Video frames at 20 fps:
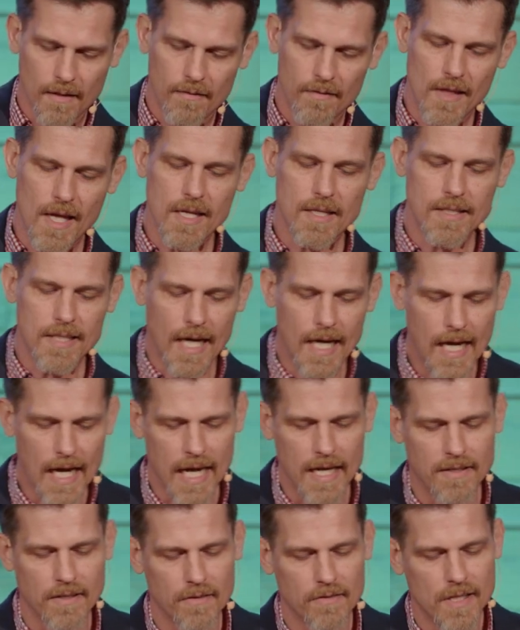they
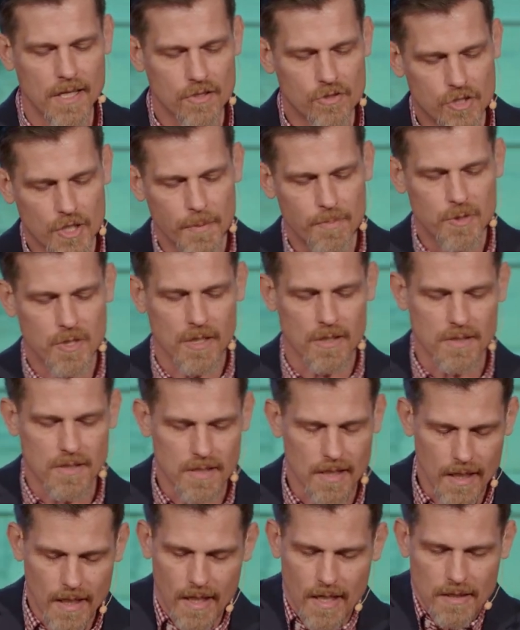died. The
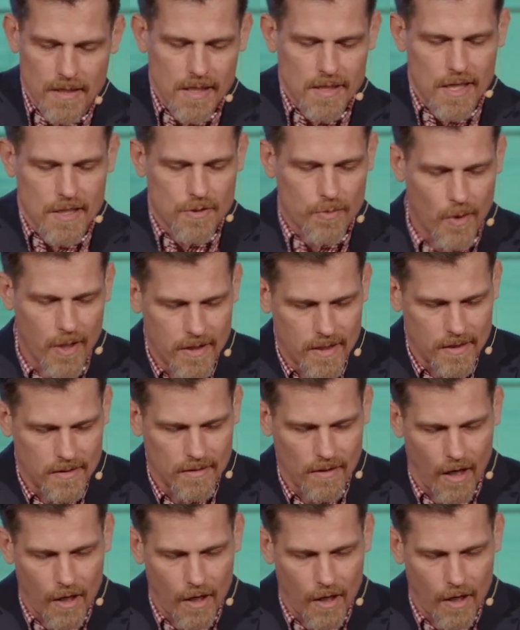Egyptians, and I think that's why the